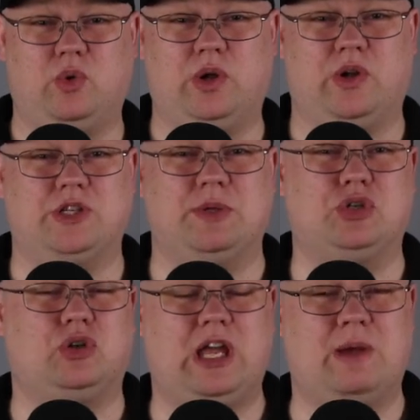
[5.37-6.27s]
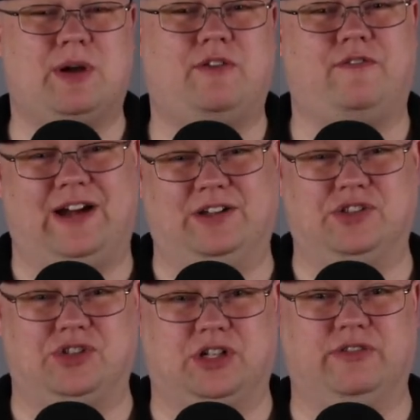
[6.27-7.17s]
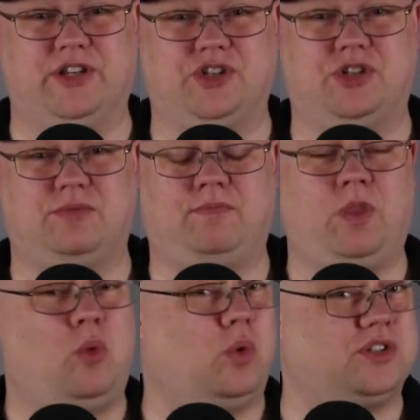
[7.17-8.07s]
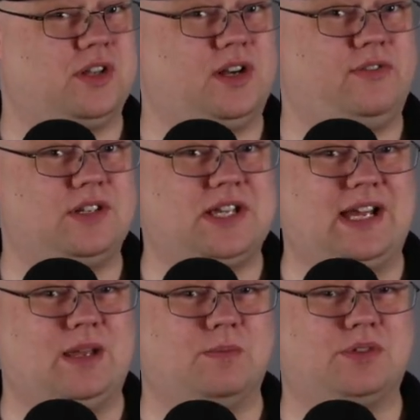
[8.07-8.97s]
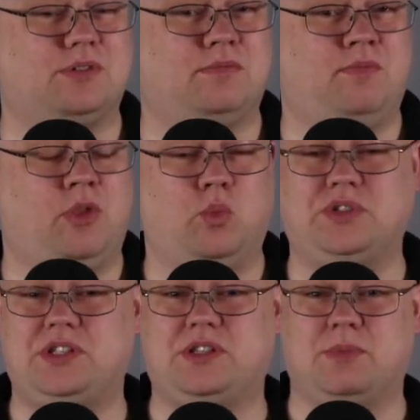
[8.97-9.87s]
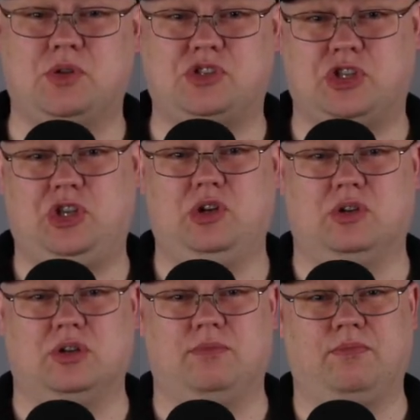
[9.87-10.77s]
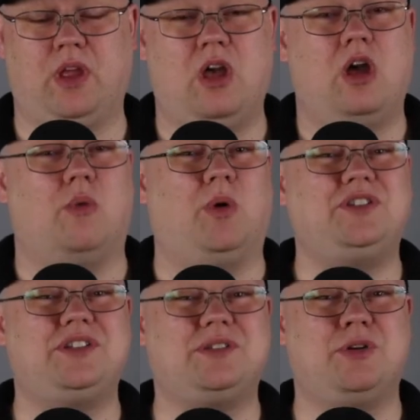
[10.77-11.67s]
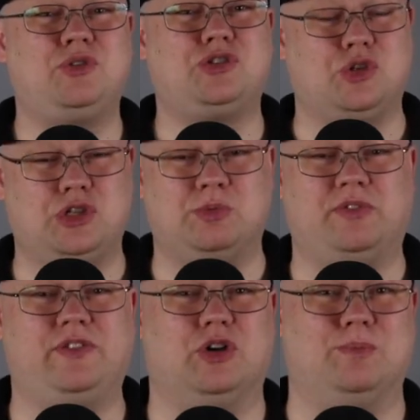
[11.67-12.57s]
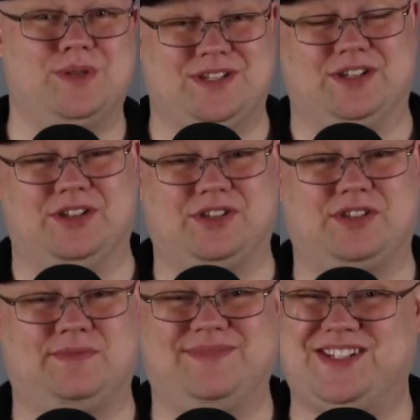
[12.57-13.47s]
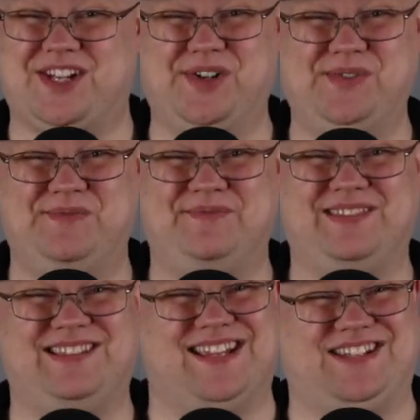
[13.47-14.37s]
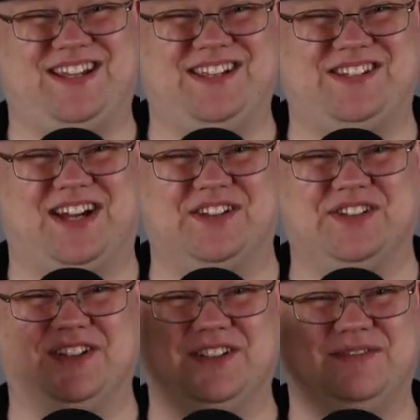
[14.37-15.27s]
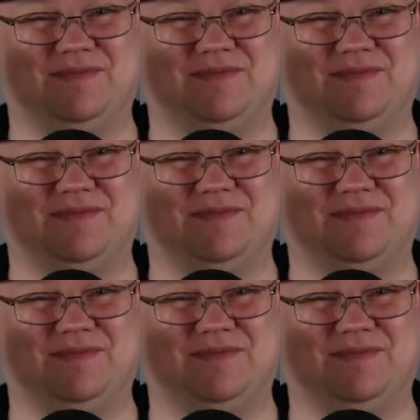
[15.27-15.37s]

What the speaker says: we're going to be talking about file storage. What are the different types? What is the most secure? And what is the most suitable for your business? So, let's get started.